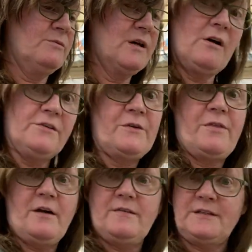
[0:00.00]
We also
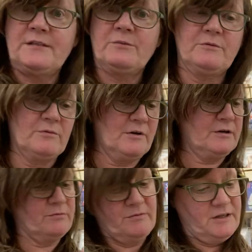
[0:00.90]
thought this would
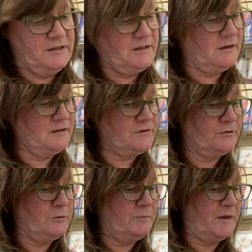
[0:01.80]
work really nice
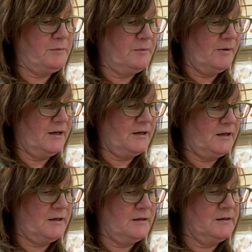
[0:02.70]
for a baby blanket.